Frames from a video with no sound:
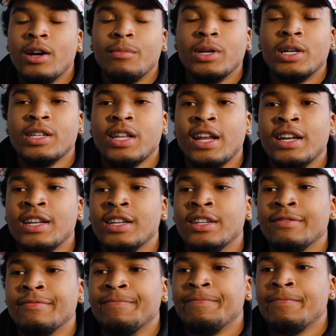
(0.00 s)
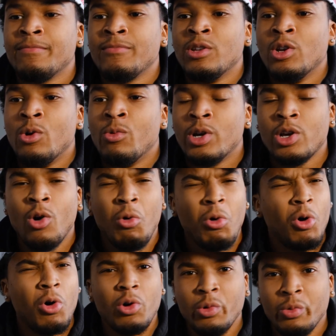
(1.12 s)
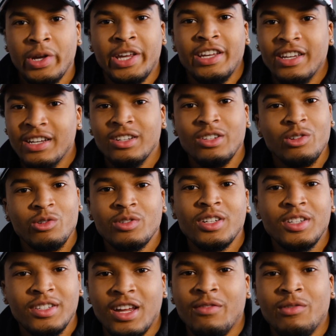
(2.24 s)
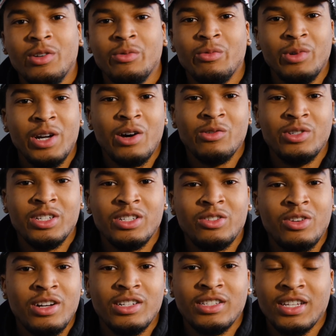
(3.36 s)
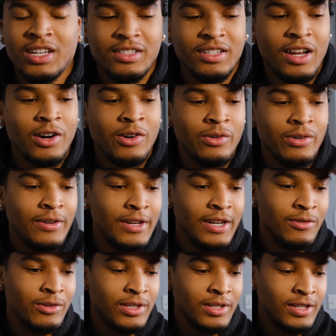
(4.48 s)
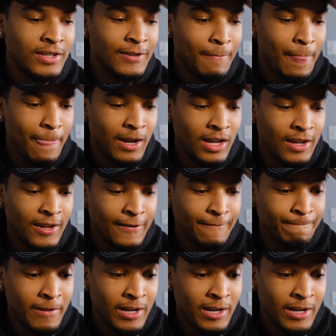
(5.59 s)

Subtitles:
because I didn't want to go all the way in and go 6.7 when I was just trying to test it out and everything. And